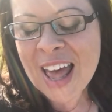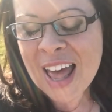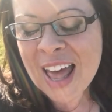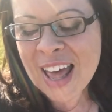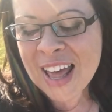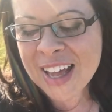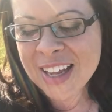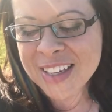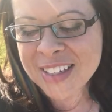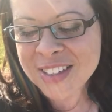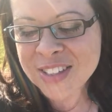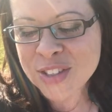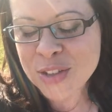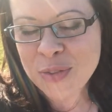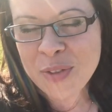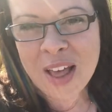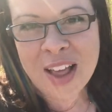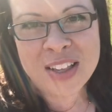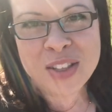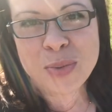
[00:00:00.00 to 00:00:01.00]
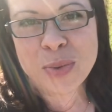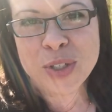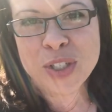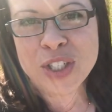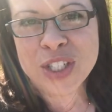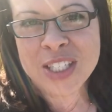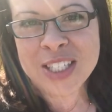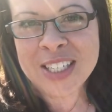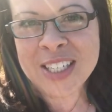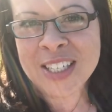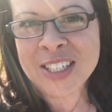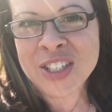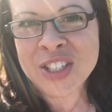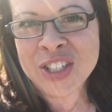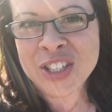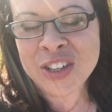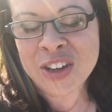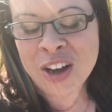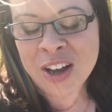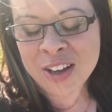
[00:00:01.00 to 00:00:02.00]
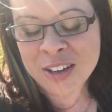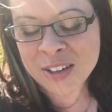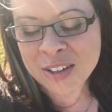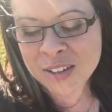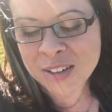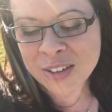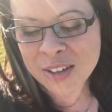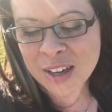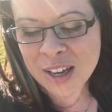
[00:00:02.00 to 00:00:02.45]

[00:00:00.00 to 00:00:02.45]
And so that's what she did. She got,